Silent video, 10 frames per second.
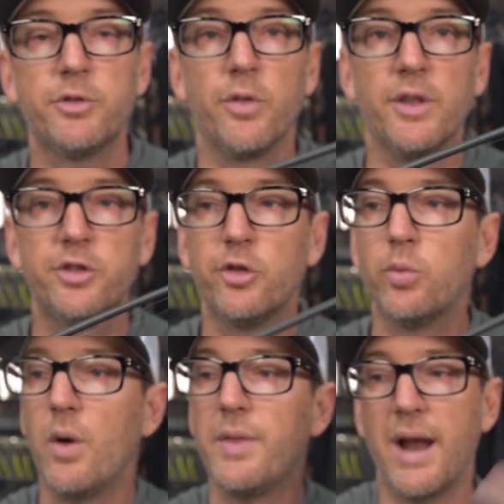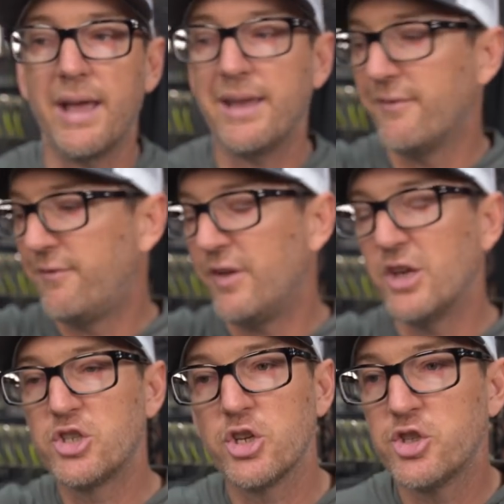So this is one that I can
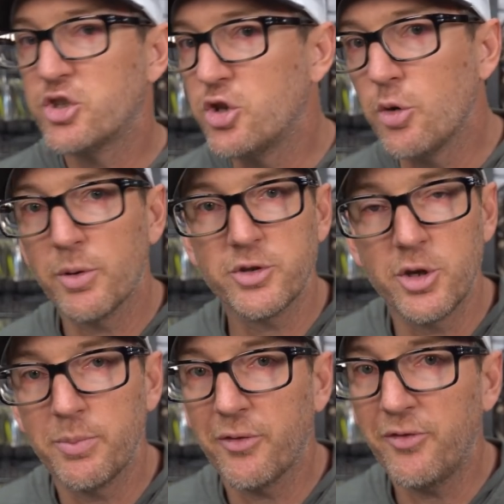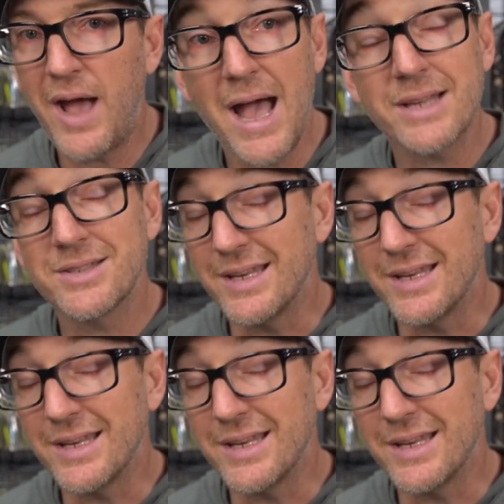fish super, super fast.